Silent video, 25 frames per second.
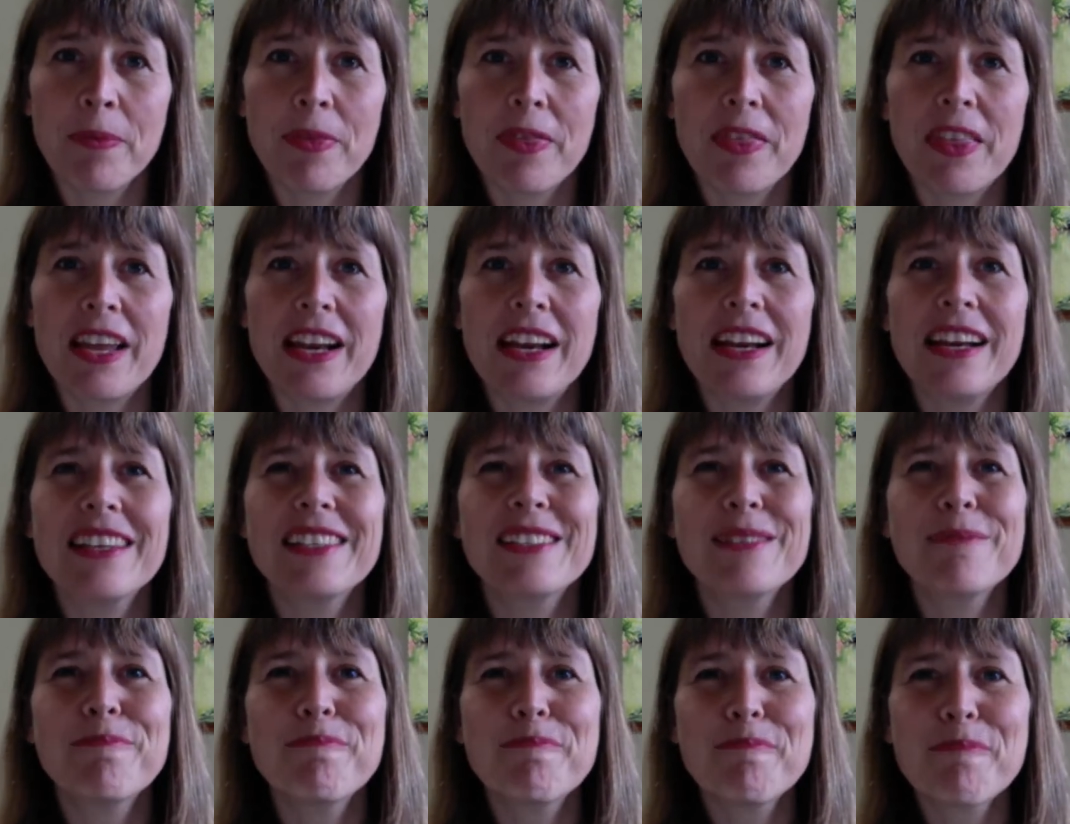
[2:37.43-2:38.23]
then it
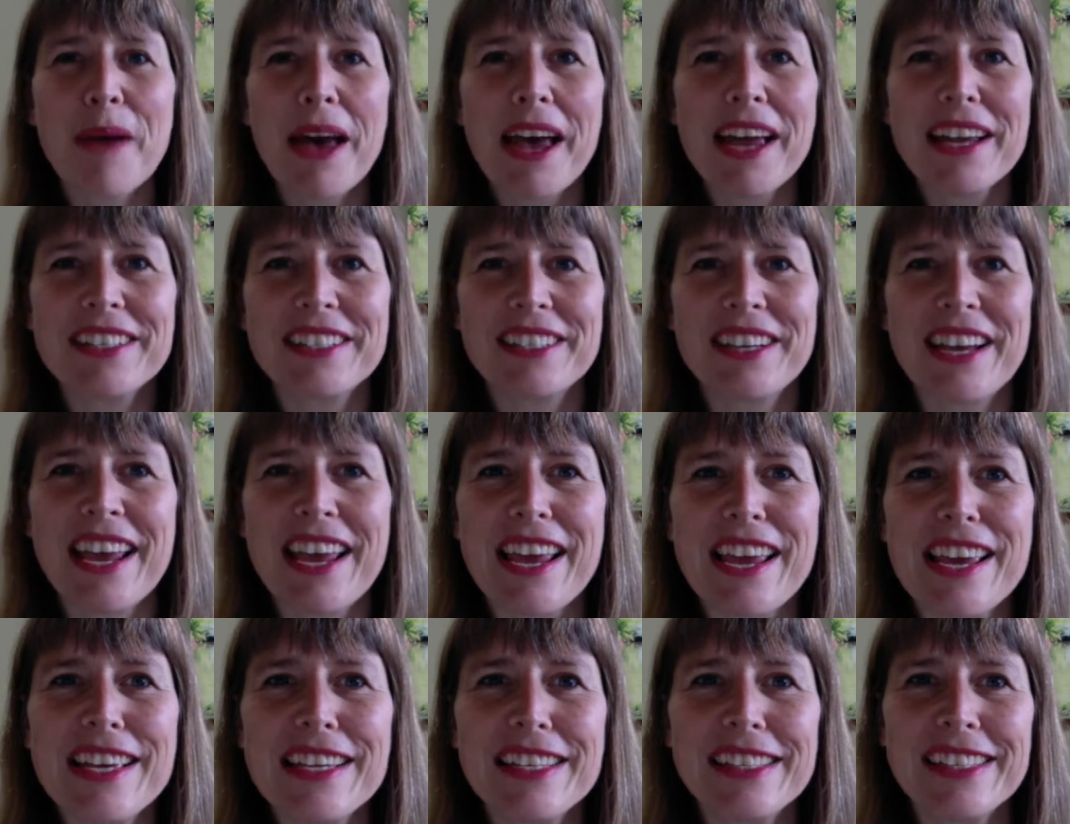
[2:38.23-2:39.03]
is much
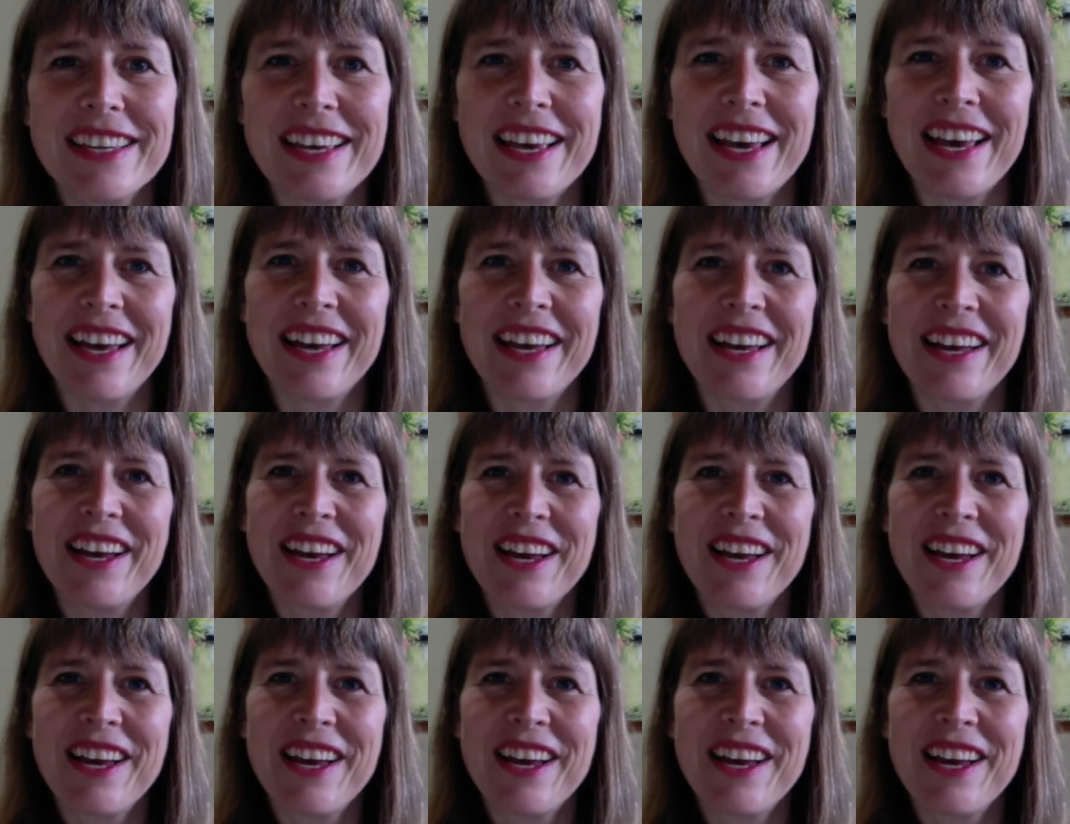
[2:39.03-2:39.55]
easier